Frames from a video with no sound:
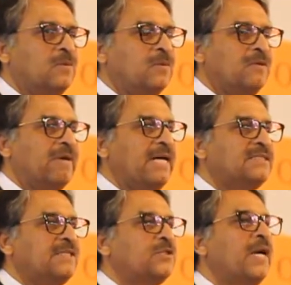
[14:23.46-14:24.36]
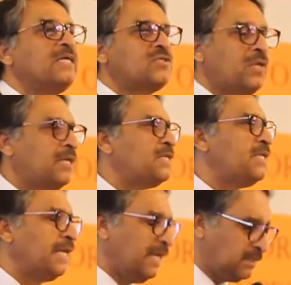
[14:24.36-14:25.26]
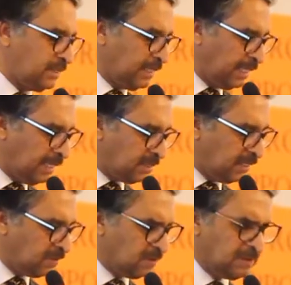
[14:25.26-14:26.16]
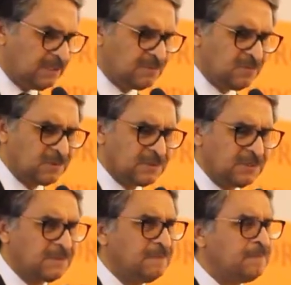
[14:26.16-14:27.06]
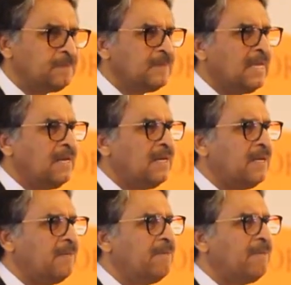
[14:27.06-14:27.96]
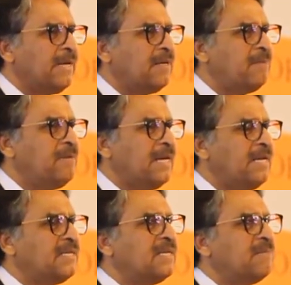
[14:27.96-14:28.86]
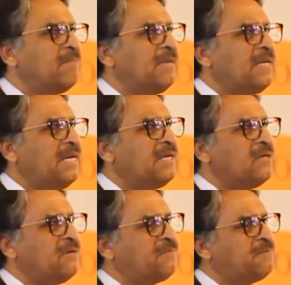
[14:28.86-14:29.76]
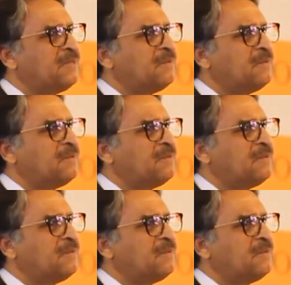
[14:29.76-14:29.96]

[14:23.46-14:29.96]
devise a joint strategy against these forces. Another area of